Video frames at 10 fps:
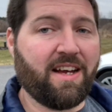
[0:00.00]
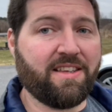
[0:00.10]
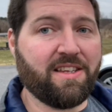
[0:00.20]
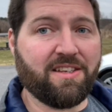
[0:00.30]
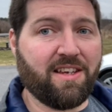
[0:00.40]

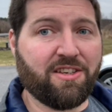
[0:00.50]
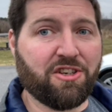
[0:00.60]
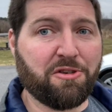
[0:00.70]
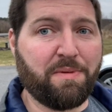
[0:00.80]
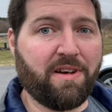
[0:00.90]
It's
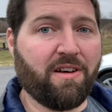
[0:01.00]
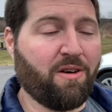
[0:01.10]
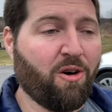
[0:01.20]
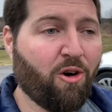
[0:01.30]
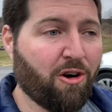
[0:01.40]
just been a
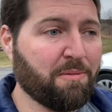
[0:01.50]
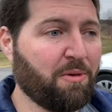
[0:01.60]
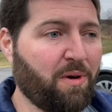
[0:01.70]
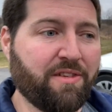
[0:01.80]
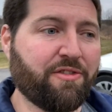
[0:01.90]

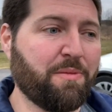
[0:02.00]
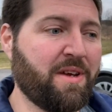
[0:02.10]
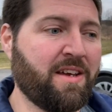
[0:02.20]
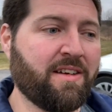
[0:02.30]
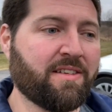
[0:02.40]
horrible one for
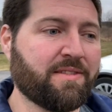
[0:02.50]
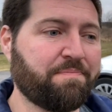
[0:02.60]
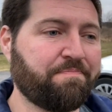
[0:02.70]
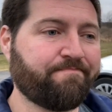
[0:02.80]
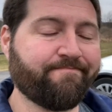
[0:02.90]
me.
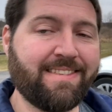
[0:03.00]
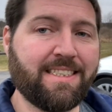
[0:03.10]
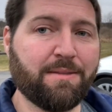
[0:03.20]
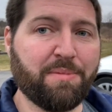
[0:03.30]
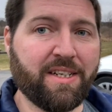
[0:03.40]

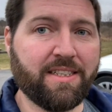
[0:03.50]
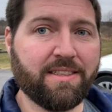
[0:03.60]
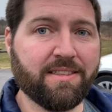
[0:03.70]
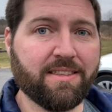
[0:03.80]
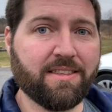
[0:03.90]
But
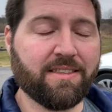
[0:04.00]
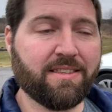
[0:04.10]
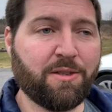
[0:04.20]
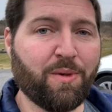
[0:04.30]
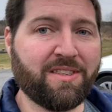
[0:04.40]

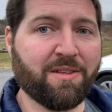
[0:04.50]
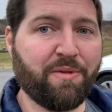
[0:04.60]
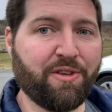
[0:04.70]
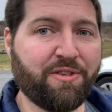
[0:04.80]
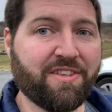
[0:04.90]
you win some,
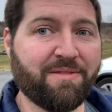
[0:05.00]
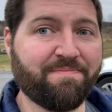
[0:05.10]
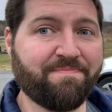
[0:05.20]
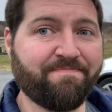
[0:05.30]
you lose some.